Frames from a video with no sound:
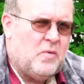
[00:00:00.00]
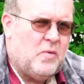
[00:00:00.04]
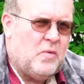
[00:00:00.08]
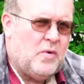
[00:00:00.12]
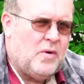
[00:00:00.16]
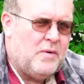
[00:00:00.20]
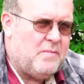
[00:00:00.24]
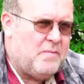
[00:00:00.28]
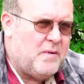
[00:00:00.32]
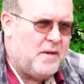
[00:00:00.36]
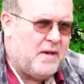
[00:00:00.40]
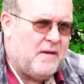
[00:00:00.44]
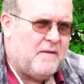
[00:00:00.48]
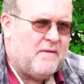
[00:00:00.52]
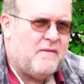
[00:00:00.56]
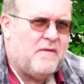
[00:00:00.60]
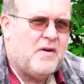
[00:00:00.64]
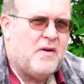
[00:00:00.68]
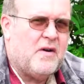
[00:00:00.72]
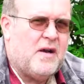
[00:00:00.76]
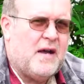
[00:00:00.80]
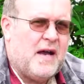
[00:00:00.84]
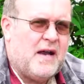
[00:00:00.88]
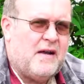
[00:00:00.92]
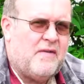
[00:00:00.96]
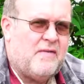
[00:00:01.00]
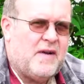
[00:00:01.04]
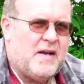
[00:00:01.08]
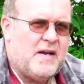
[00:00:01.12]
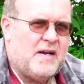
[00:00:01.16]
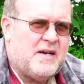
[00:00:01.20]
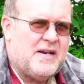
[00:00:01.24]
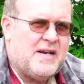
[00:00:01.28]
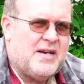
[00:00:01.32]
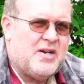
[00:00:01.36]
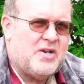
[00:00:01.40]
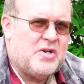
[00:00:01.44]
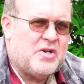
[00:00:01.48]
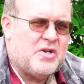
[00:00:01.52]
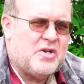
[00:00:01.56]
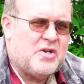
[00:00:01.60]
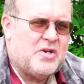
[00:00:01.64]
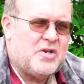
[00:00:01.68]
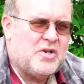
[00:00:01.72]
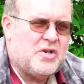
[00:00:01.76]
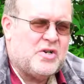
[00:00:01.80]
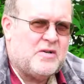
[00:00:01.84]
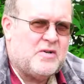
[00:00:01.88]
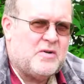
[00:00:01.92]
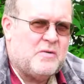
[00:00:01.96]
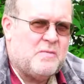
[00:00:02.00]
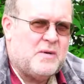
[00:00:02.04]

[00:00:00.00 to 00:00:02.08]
would be a very advantageous thing.